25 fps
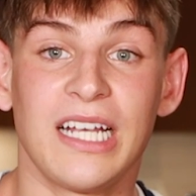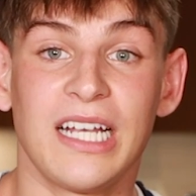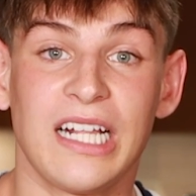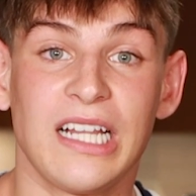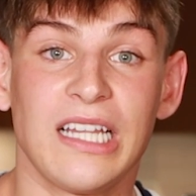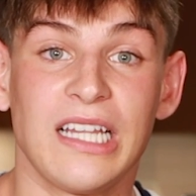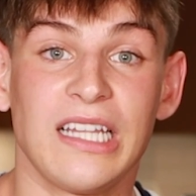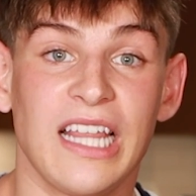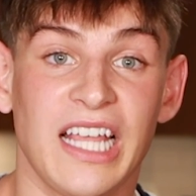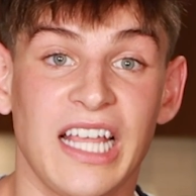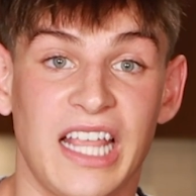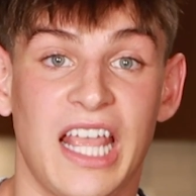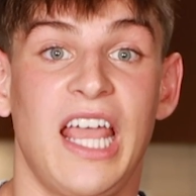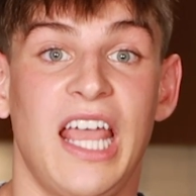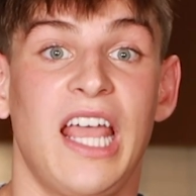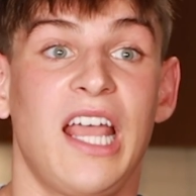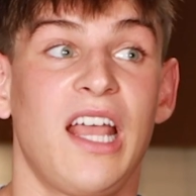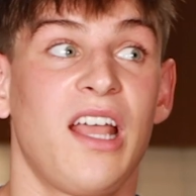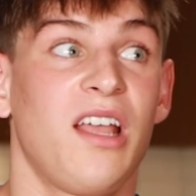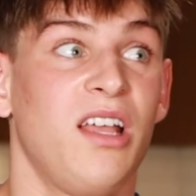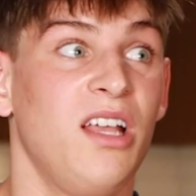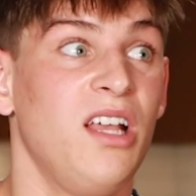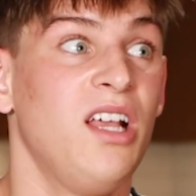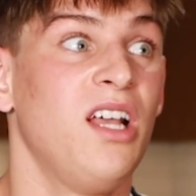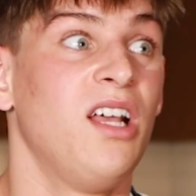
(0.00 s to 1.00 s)
like
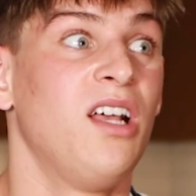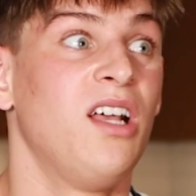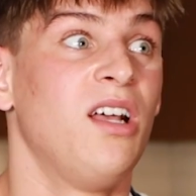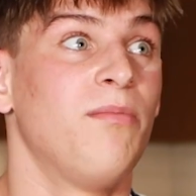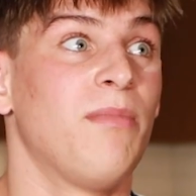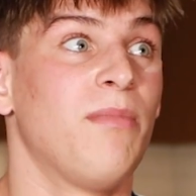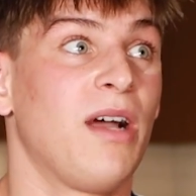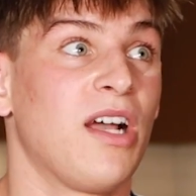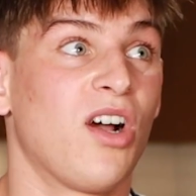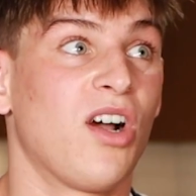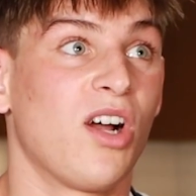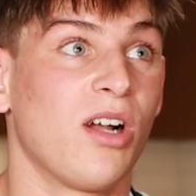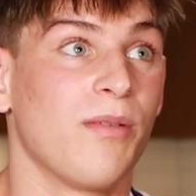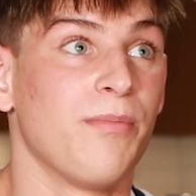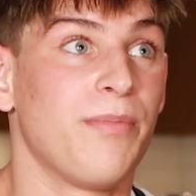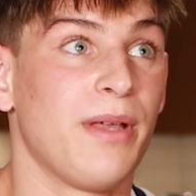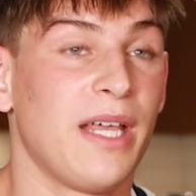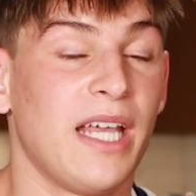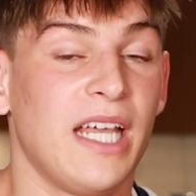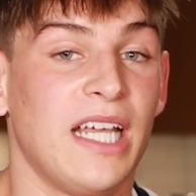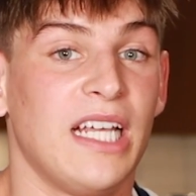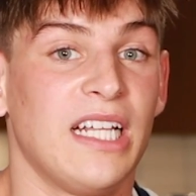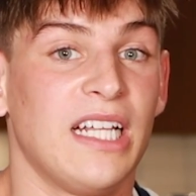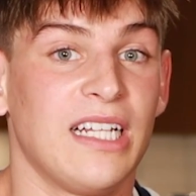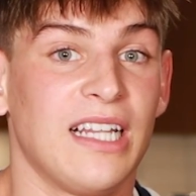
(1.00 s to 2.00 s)
licking my
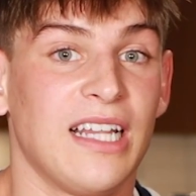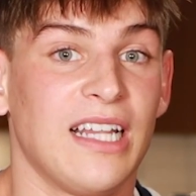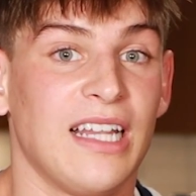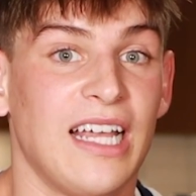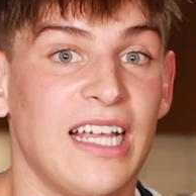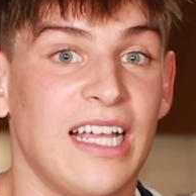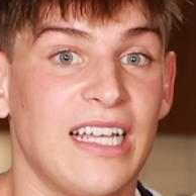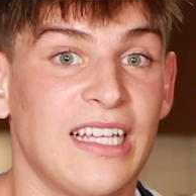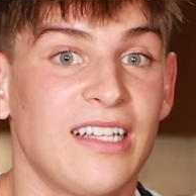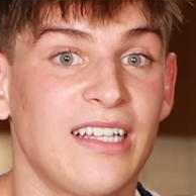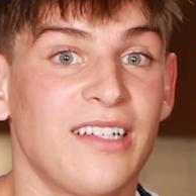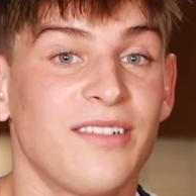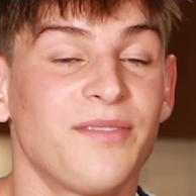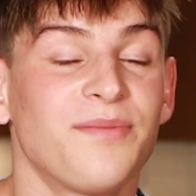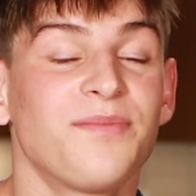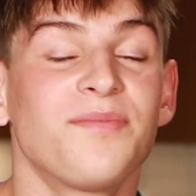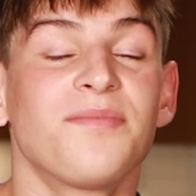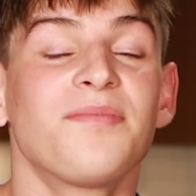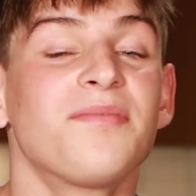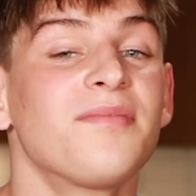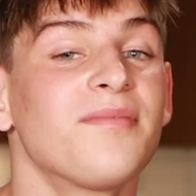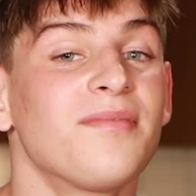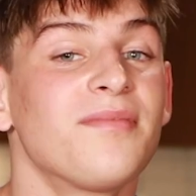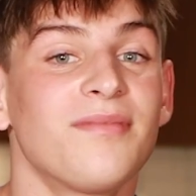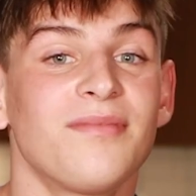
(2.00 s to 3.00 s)
armpit, and like
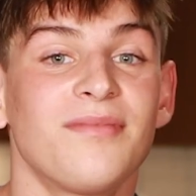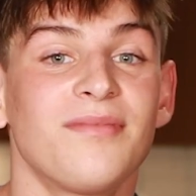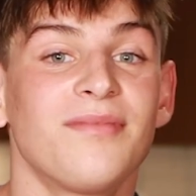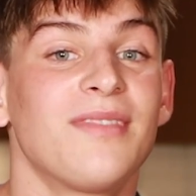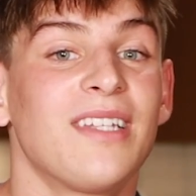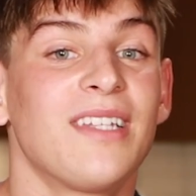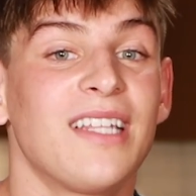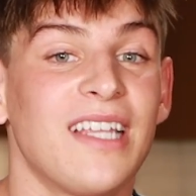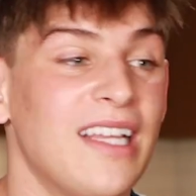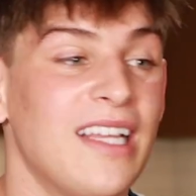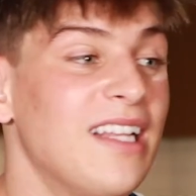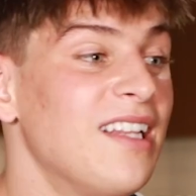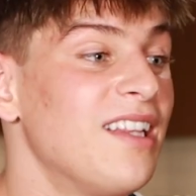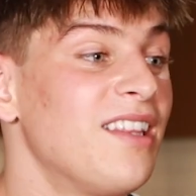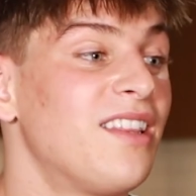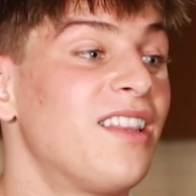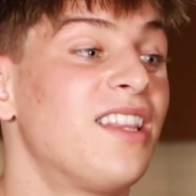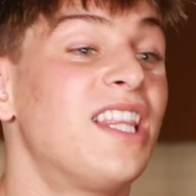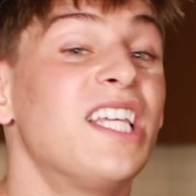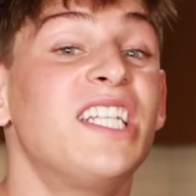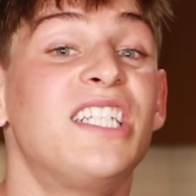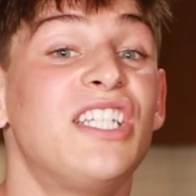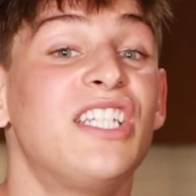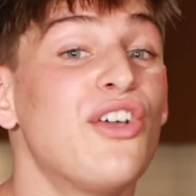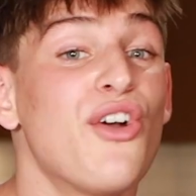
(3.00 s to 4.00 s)

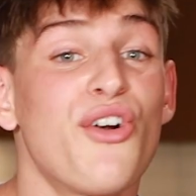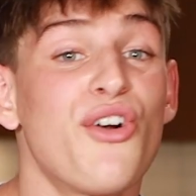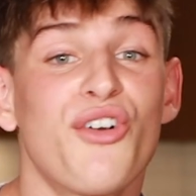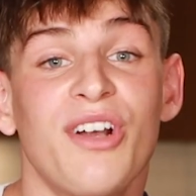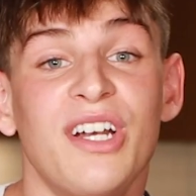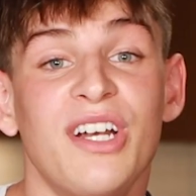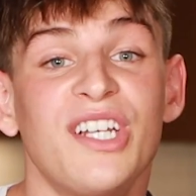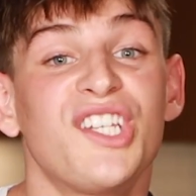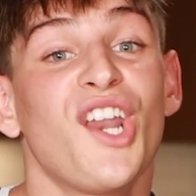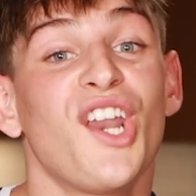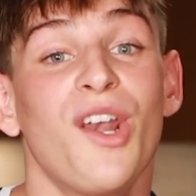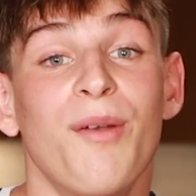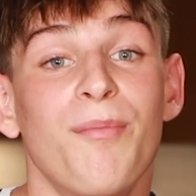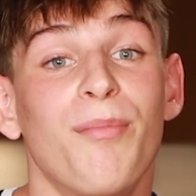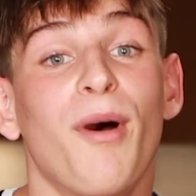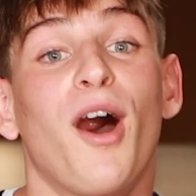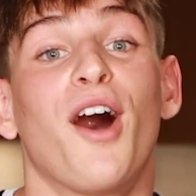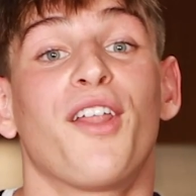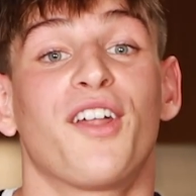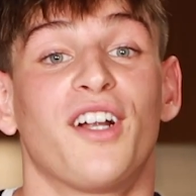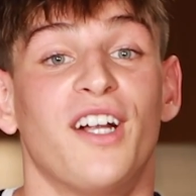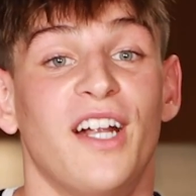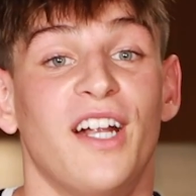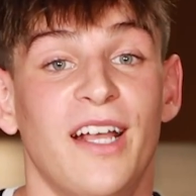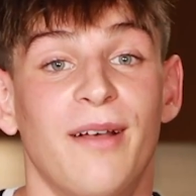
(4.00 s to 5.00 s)
the deodorant didn't
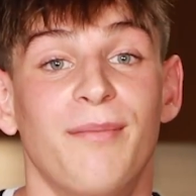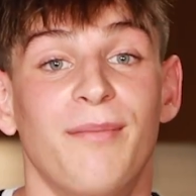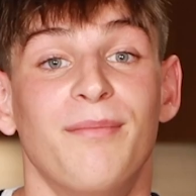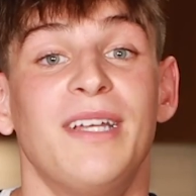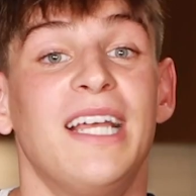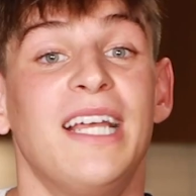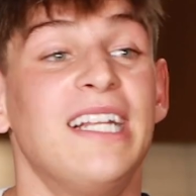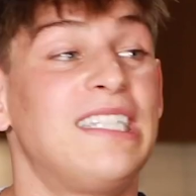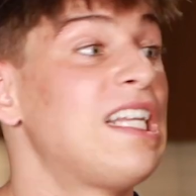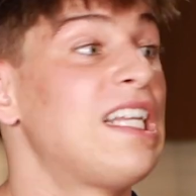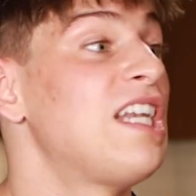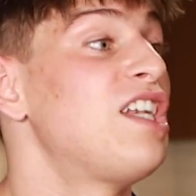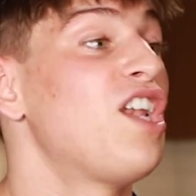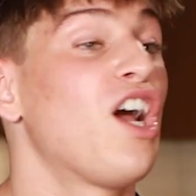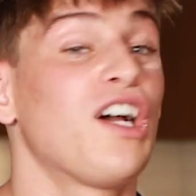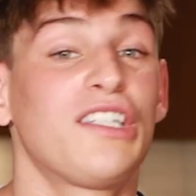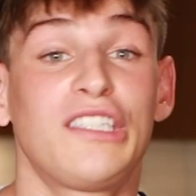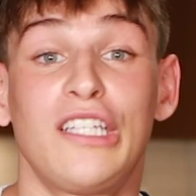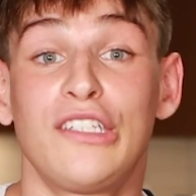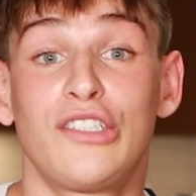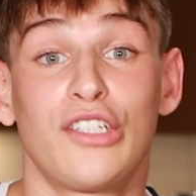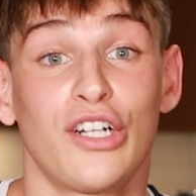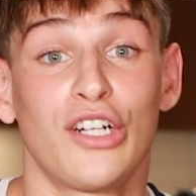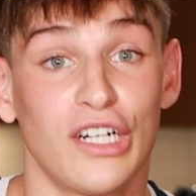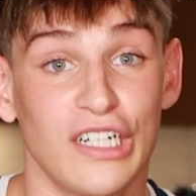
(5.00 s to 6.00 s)
bother him. It did not
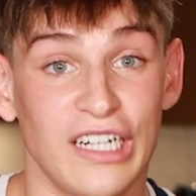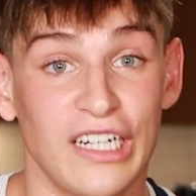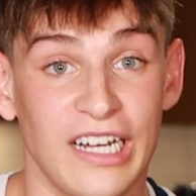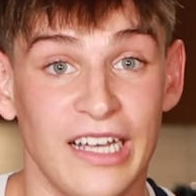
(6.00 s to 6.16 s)
deter